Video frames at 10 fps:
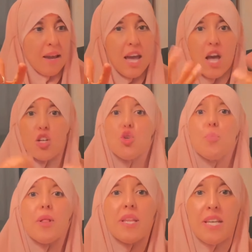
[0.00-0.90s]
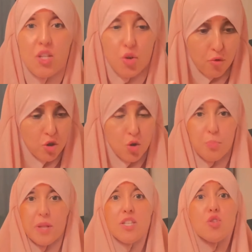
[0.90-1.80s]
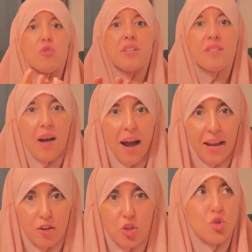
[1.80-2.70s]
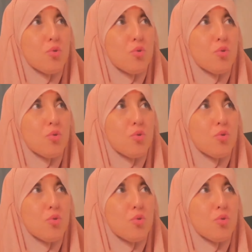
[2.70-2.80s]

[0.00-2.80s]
to please you, to please your desires, to